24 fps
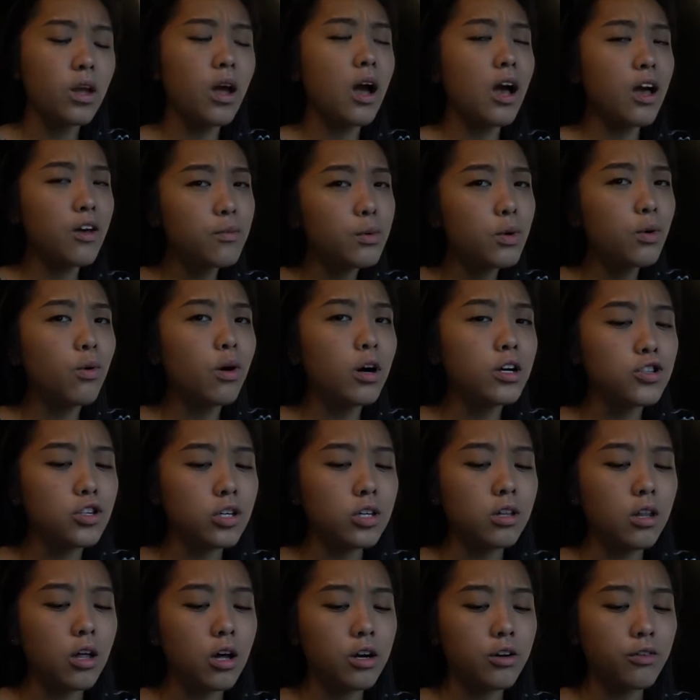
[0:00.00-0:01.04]
I've been
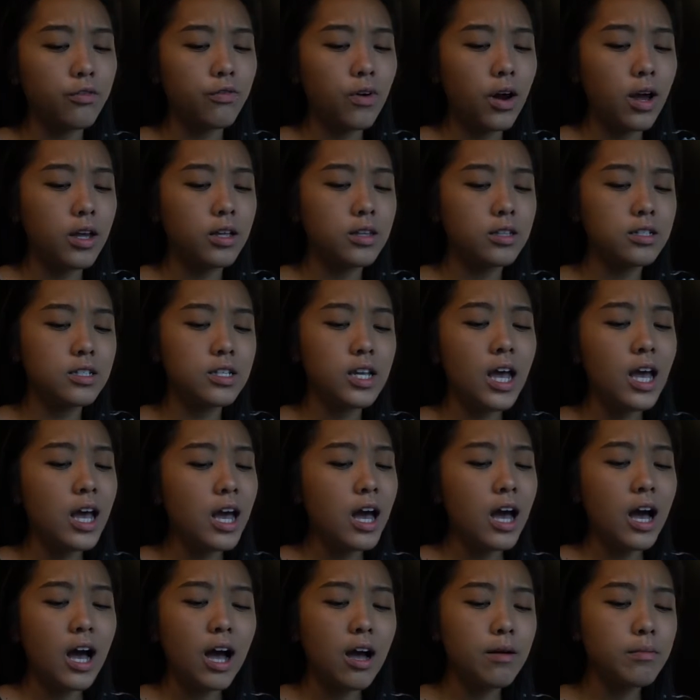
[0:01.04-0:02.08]
watching a lot of Friends.
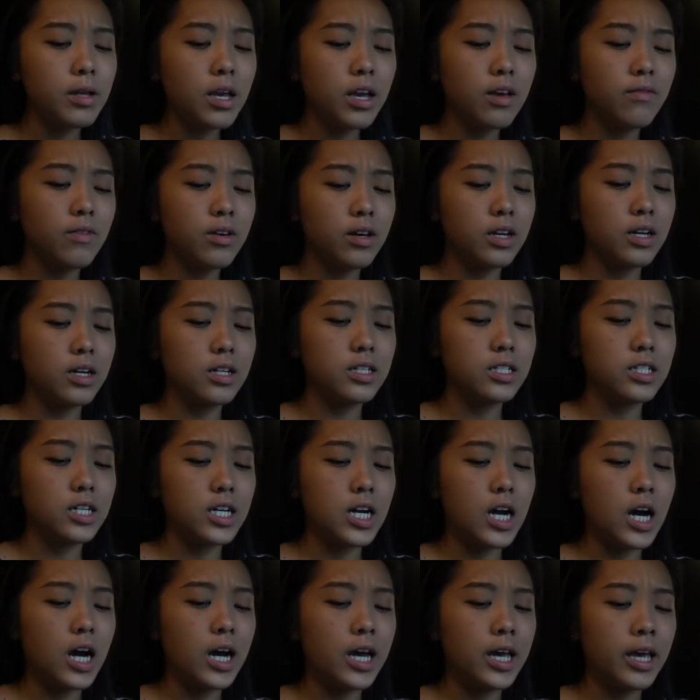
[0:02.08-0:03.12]
I'm not even gonna
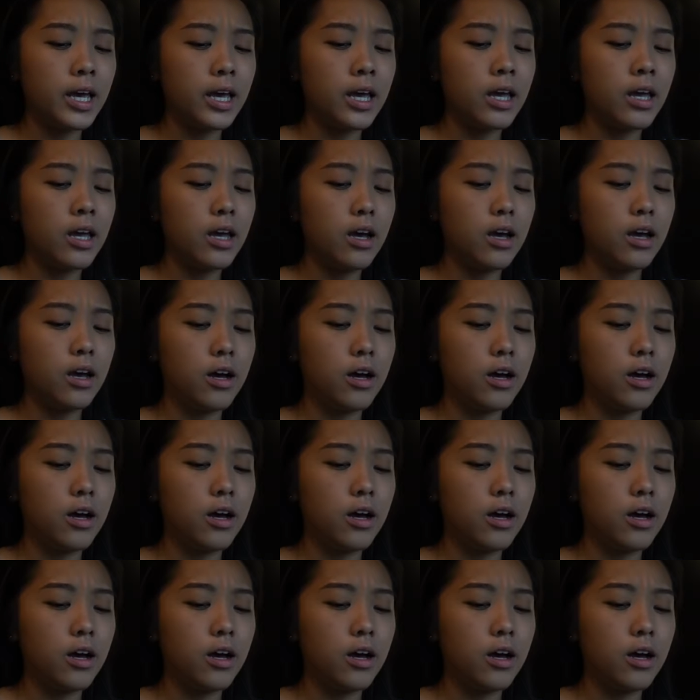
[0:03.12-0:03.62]
deny it.